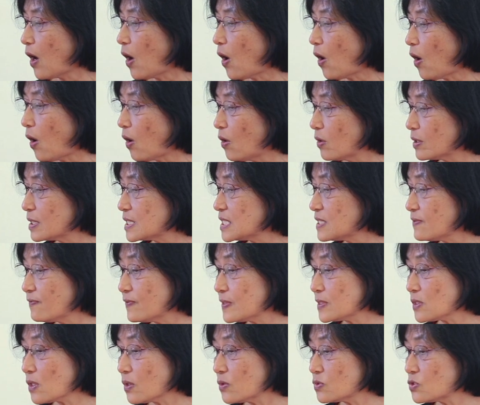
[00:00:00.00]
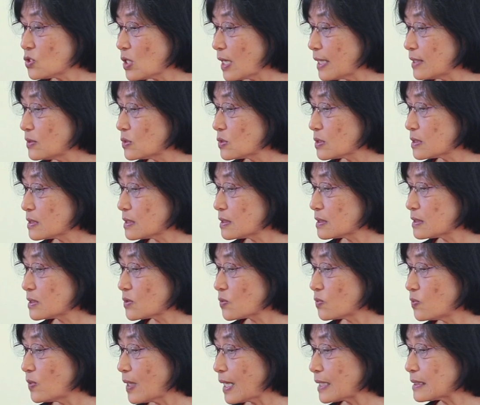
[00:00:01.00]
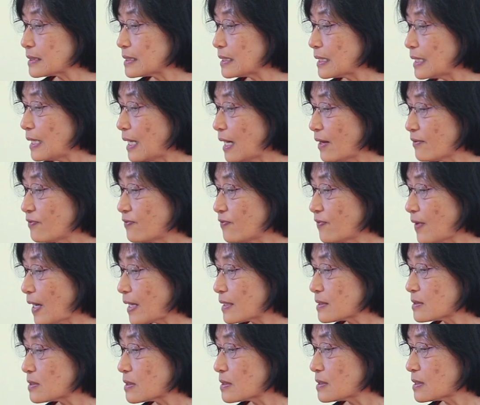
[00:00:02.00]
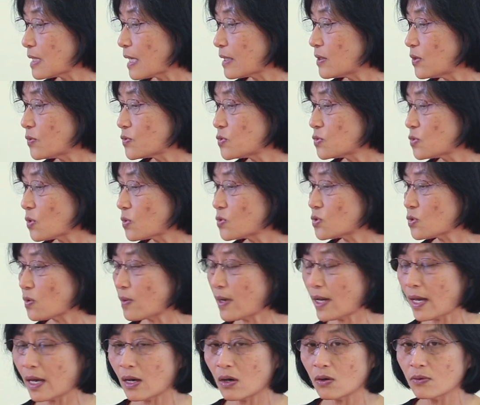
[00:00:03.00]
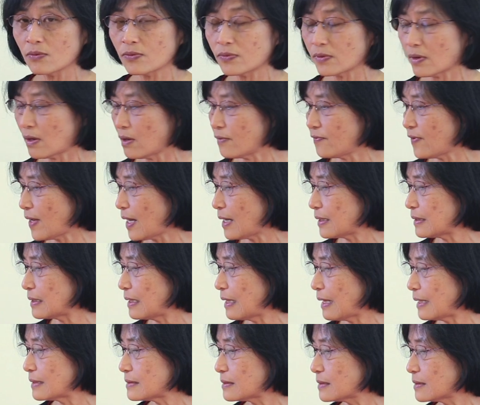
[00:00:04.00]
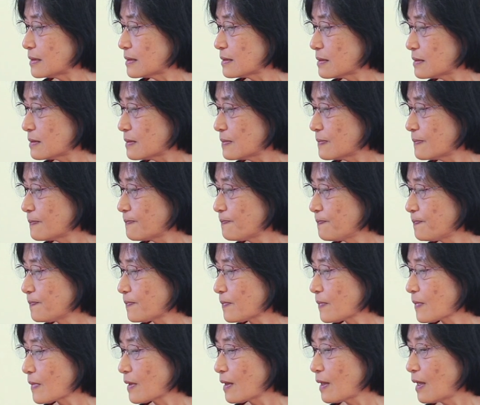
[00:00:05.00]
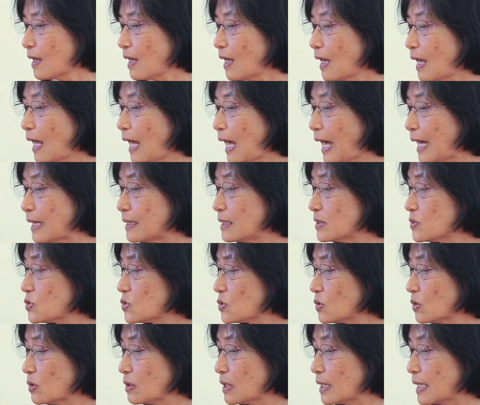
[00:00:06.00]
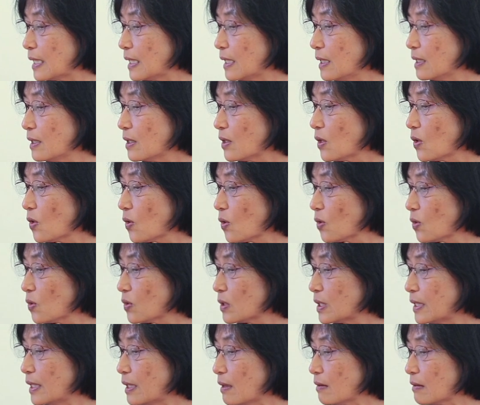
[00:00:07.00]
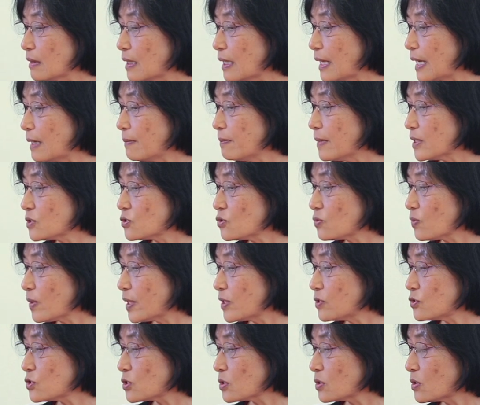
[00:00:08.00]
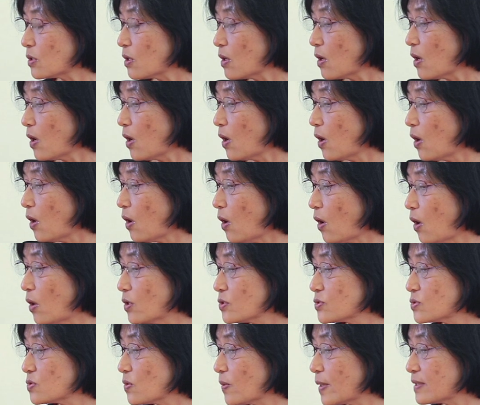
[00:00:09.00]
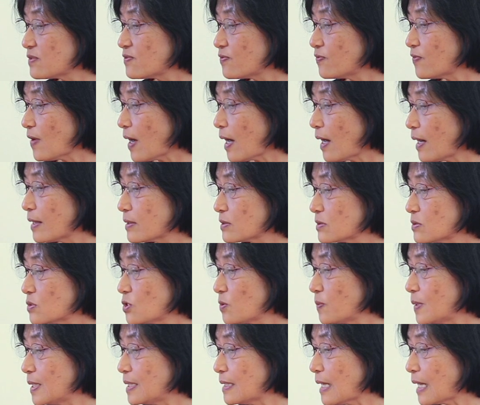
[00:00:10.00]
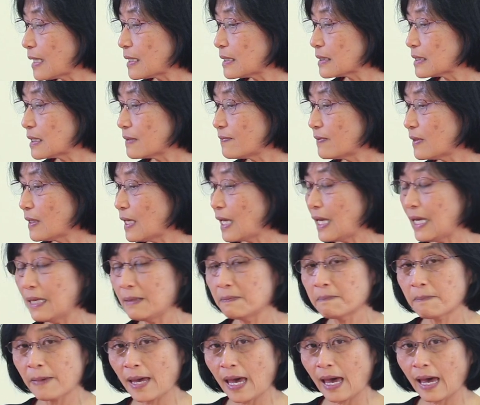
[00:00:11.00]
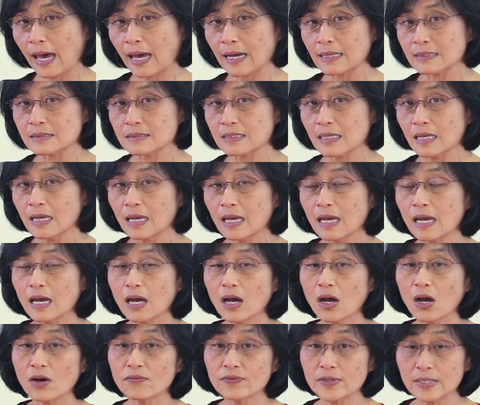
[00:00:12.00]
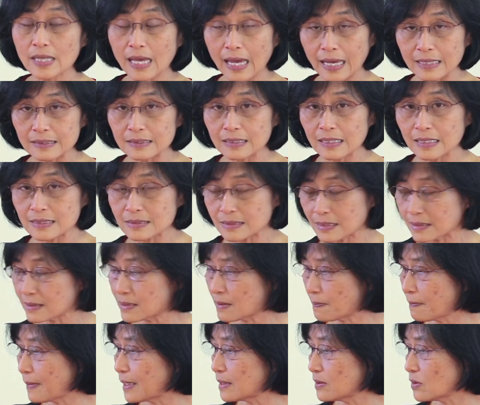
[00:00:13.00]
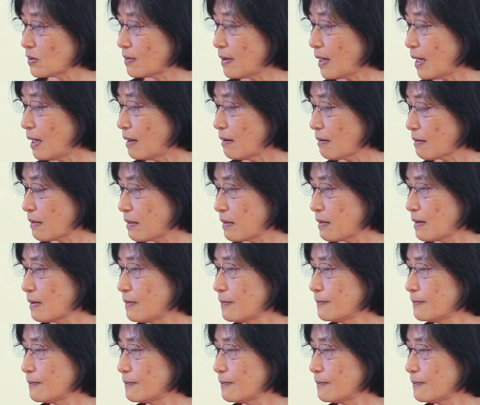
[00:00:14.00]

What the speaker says: All these physical changes directly affect the psychosocial health of adolescents. Additionally, early or late maturation also has found to be negatively impact of an adolescent's mental health.